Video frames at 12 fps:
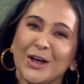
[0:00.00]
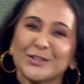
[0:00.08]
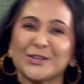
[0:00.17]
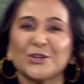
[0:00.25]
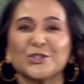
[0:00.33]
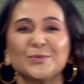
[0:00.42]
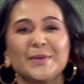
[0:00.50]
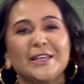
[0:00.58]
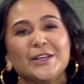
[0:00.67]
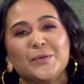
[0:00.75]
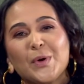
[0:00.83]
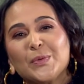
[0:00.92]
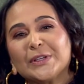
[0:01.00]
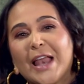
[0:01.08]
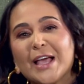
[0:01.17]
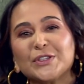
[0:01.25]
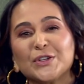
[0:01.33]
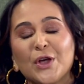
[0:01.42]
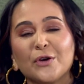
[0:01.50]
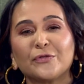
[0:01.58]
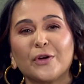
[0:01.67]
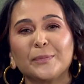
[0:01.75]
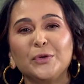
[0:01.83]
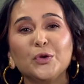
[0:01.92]
On social media, we would like to know
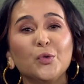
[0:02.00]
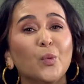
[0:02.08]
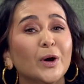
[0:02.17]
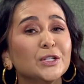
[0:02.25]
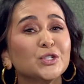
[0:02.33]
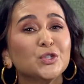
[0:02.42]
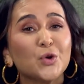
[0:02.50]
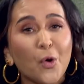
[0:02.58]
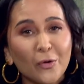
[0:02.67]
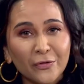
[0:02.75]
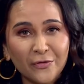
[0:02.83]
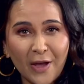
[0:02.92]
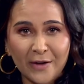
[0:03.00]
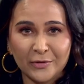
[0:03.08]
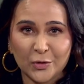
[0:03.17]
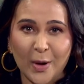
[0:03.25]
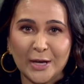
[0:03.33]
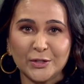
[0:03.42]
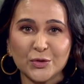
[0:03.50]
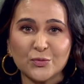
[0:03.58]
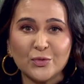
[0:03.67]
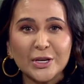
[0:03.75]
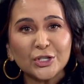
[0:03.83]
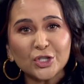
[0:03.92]
from you, what is your favorite way
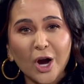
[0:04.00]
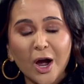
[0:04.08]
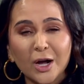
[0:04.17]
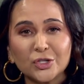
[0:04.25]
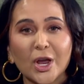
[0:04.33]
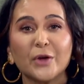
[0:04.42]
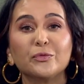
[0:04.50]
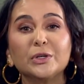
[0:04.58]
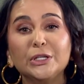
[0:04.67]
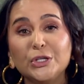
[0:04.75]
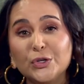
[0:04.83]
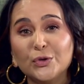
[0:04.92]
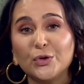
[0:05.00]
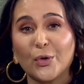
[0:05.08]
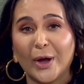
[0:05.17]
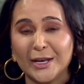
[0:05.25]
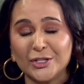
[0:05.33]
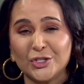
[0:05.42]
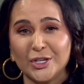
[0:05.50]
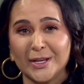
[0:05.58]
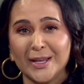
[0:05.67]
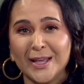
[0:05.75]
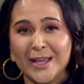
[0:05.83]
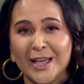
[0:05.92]
to recharge and renew your
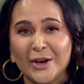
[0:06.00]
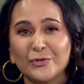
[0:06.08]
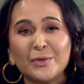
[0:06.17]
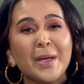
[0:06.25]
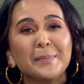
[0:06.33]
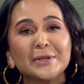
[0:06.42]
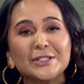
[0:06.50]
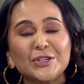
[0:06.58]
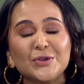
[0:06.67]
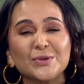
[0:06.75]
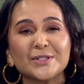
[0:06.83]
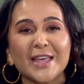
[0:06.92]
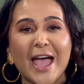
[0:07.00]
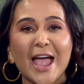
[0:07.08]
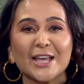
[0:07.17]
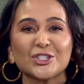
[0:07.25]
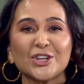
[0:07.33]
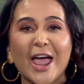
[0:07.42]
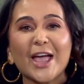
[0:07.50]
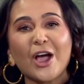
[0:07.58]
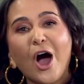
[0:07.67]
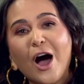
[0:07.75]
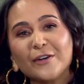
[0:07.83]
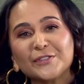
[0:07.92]
energy? And remember to use the
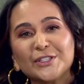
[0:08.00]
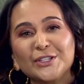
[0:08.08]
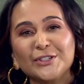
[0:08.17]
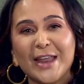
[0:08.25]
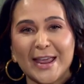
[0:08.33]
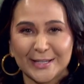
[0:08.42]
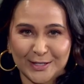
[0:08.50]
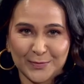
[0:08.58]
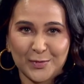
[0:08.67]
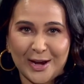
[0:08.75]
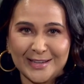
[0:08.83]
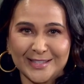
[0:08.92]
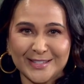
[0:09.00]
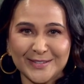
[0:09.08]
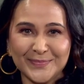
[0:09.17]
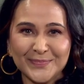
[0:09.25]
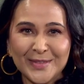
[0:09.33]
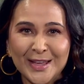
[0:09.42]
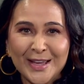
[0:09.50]
hashtag Afternoon Express.